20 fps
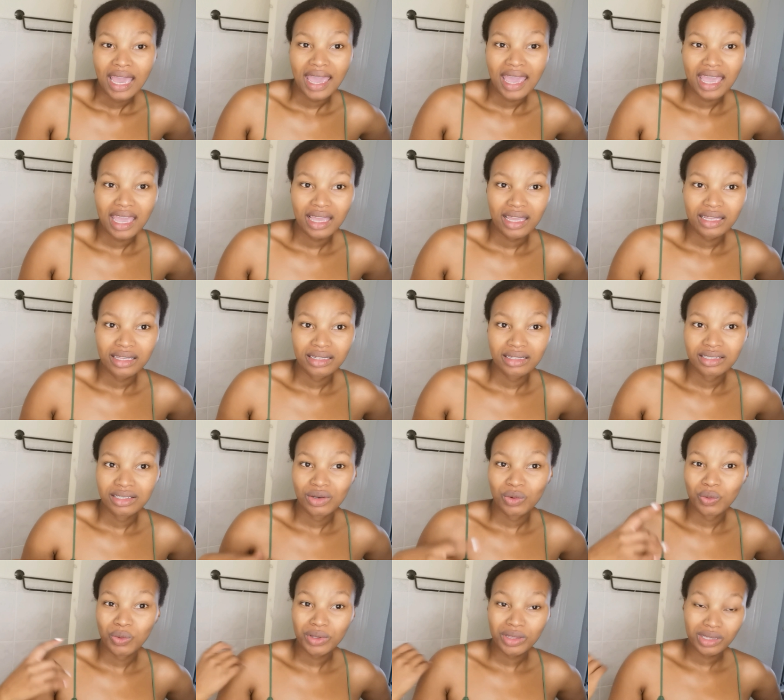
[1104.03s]

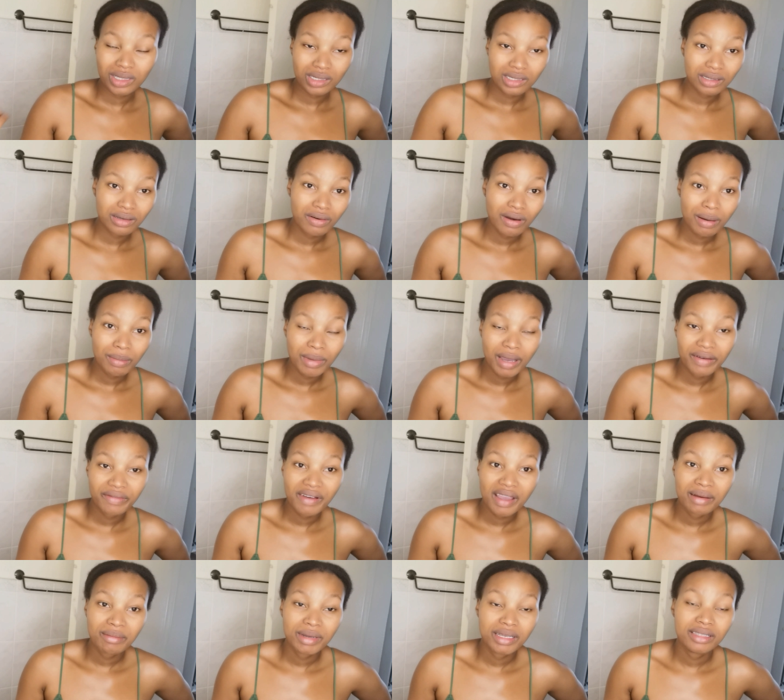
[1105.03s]
And with the serum, I
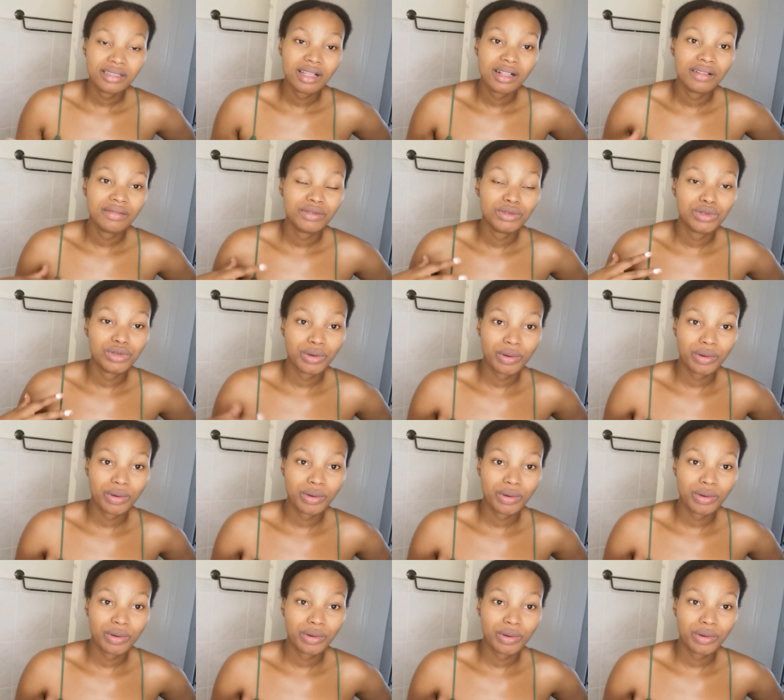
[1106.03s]
find myself